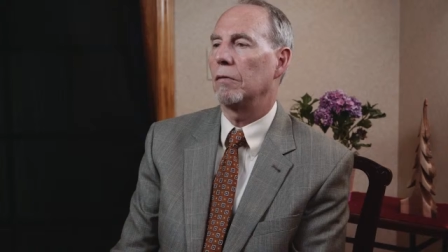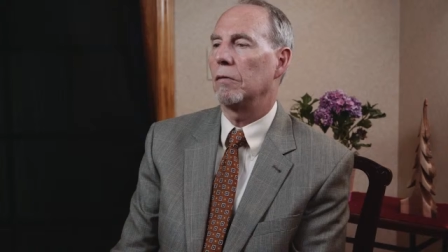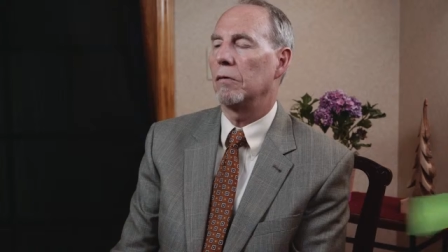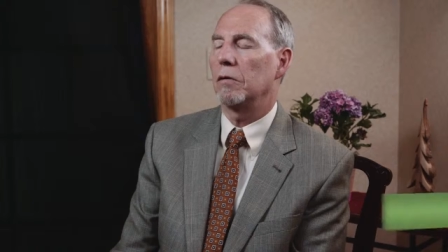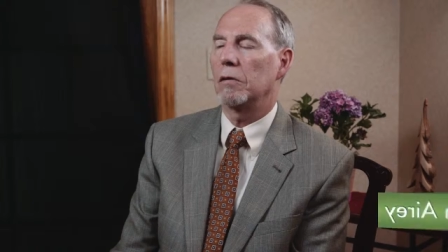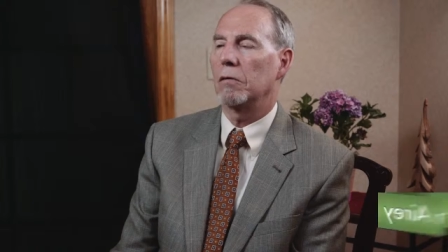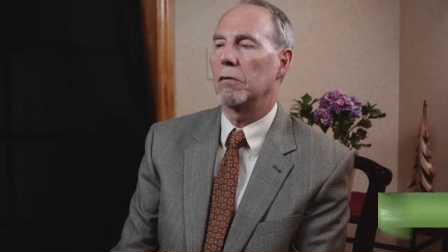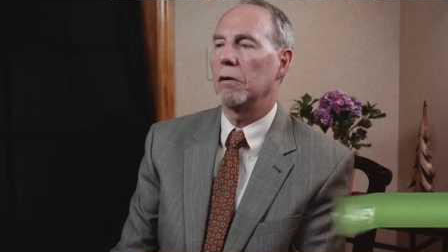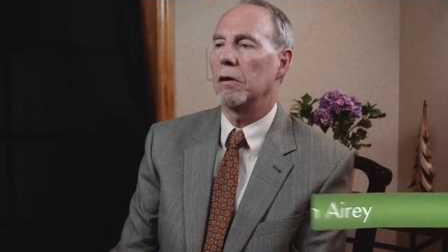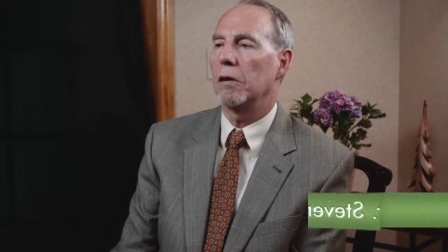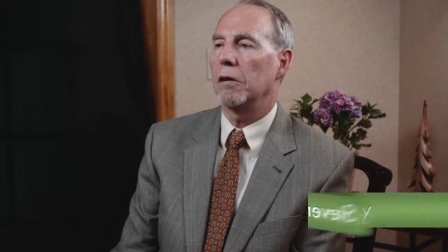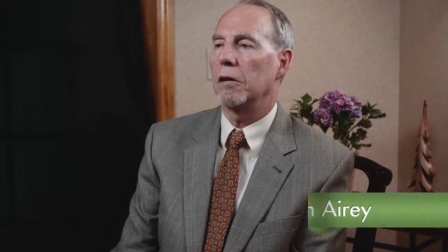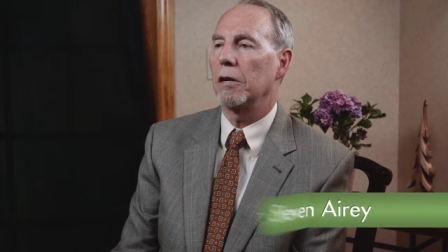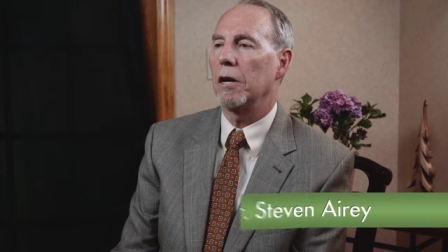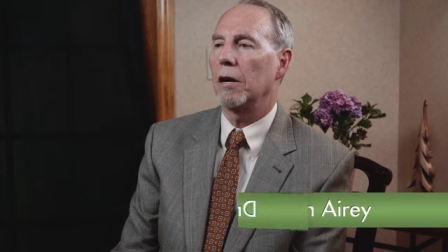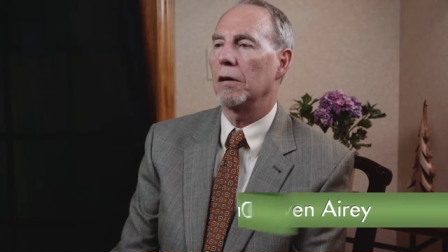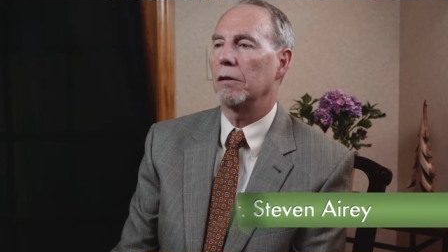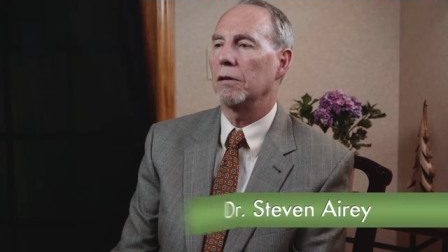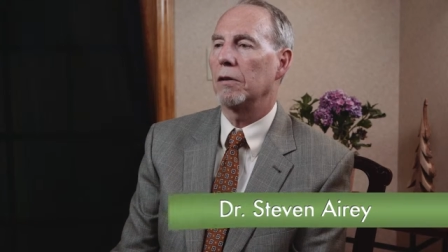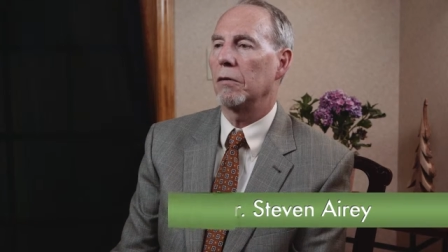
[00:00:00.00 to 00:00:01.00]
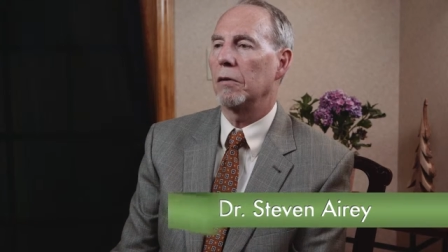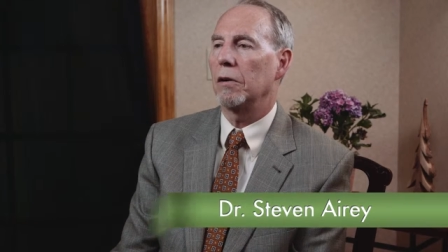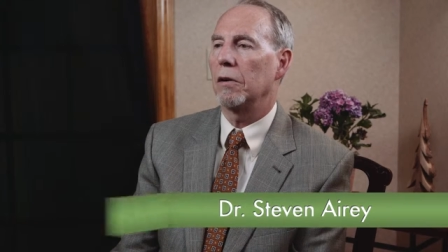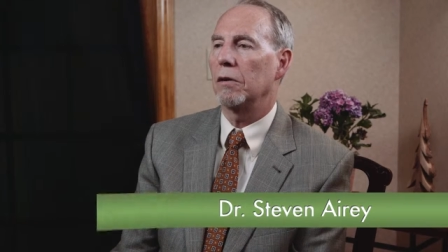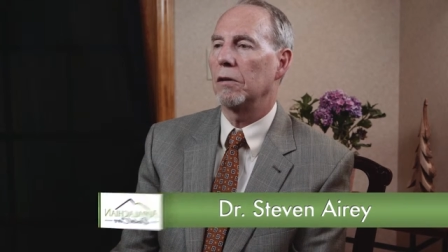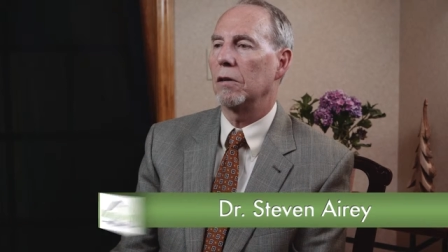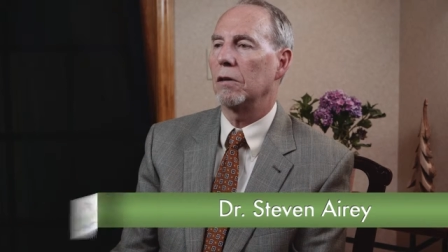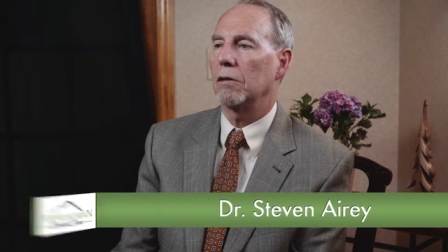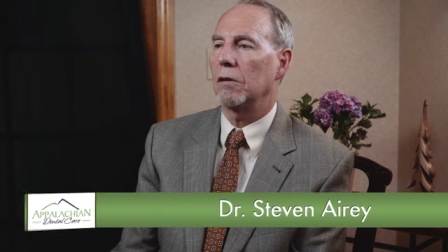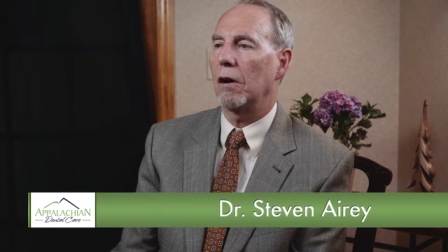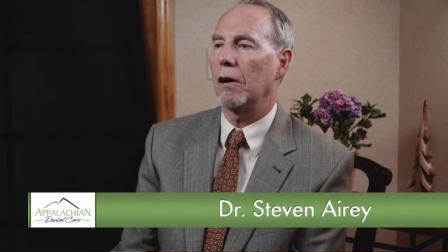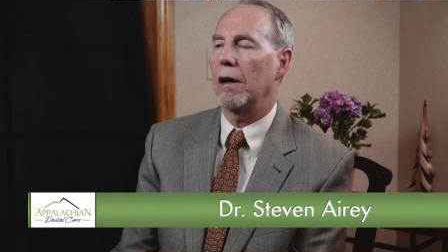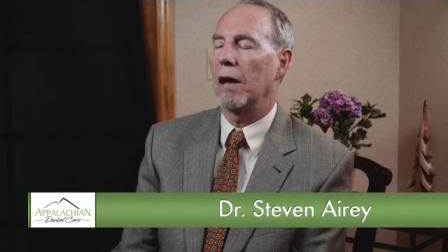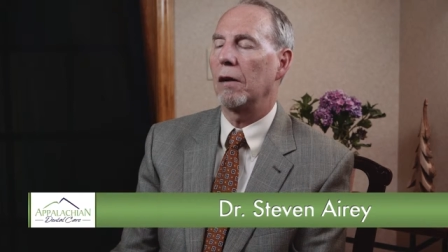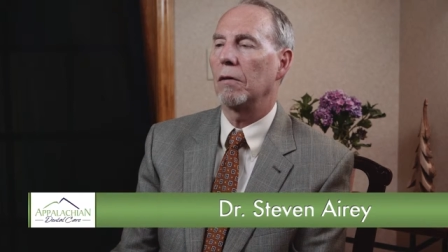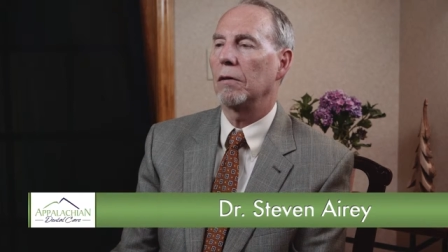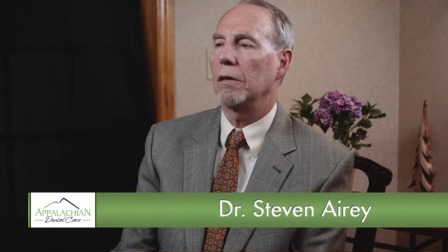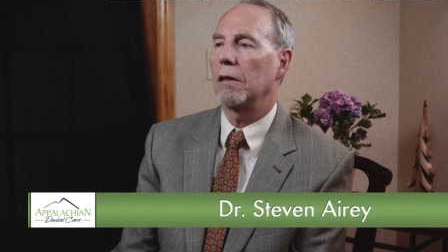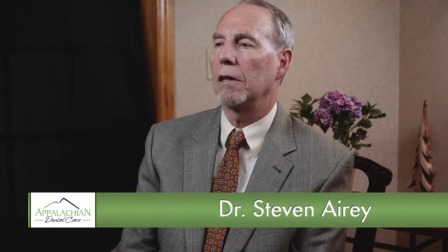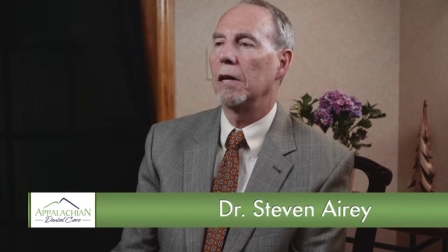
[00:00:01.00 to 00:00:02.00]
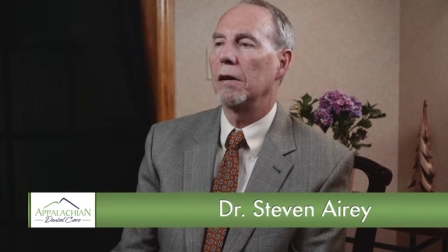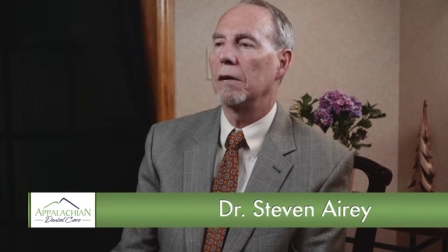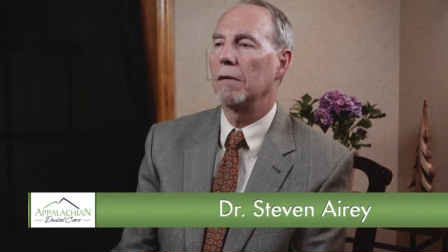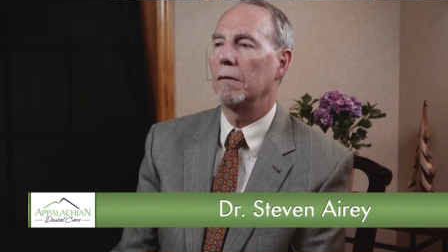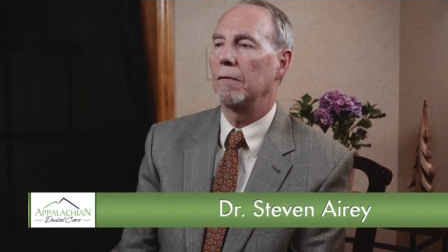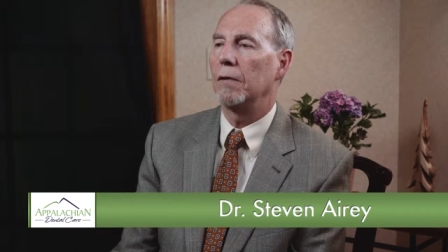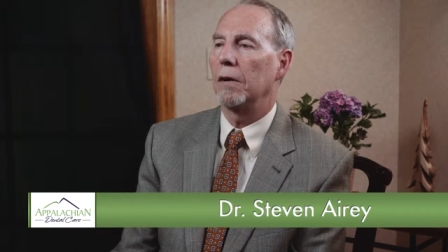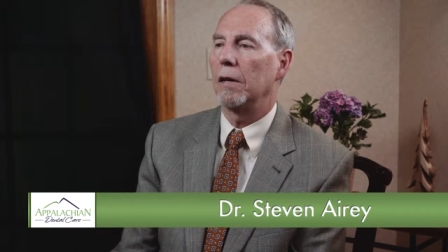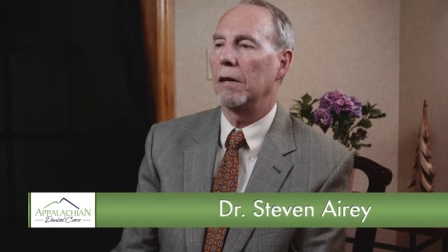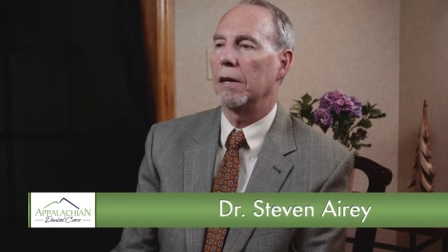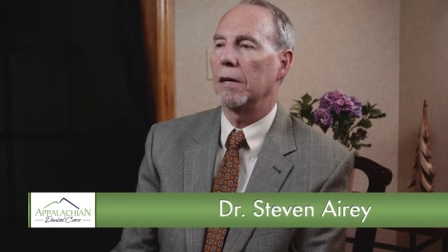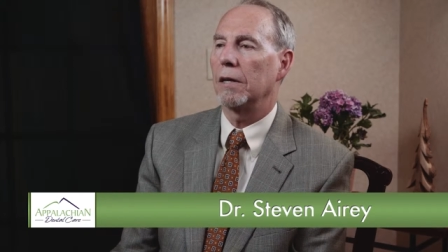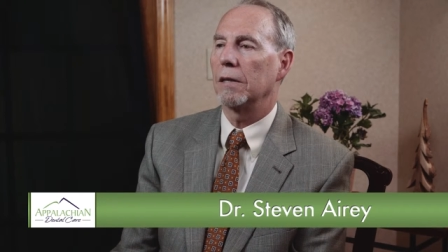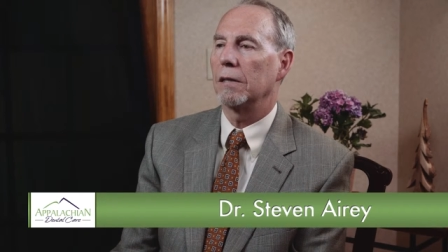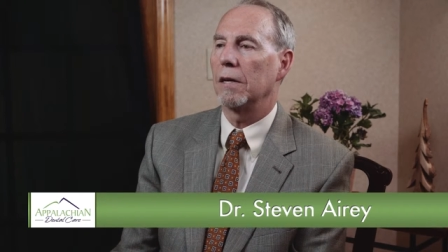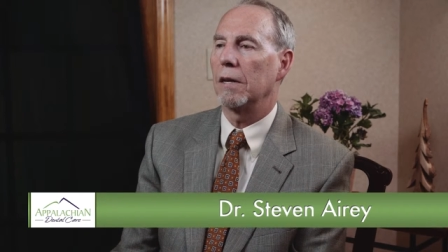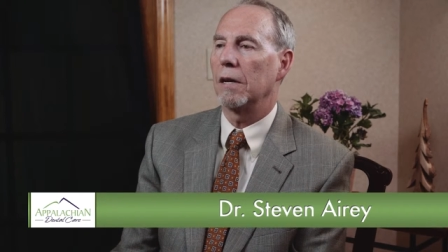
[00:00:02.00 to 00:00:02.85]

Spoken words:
as we're a youngster, we usually start out with little fillings,